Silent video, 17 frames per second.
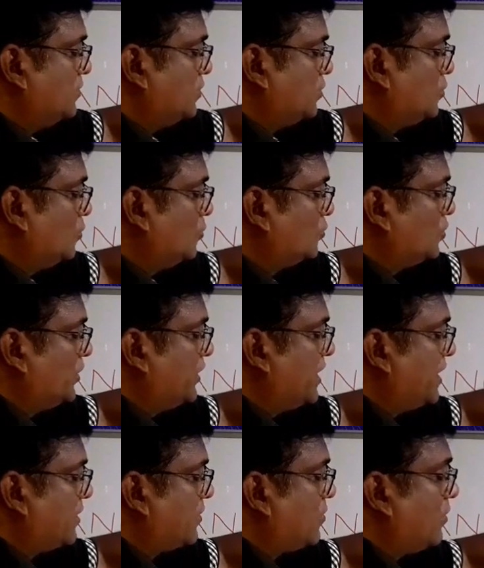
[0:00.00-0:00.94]
So 2, 3
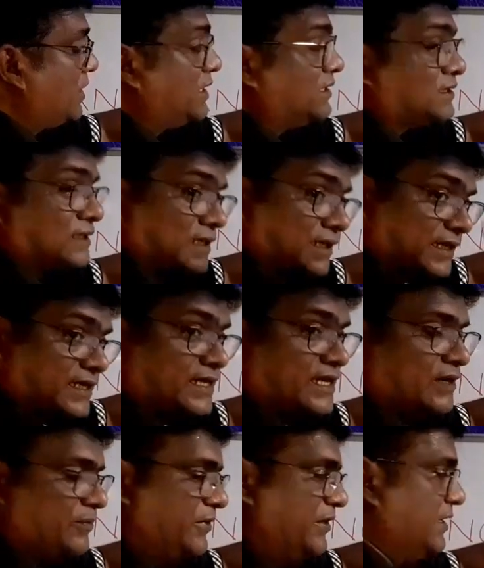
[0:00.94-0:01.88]
are called as
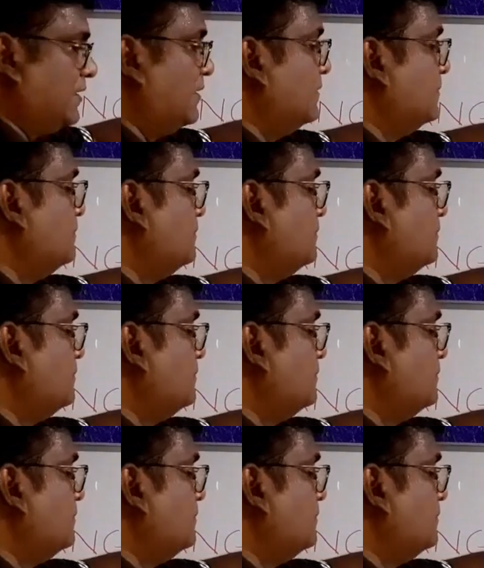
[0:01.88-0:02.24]
linear pair.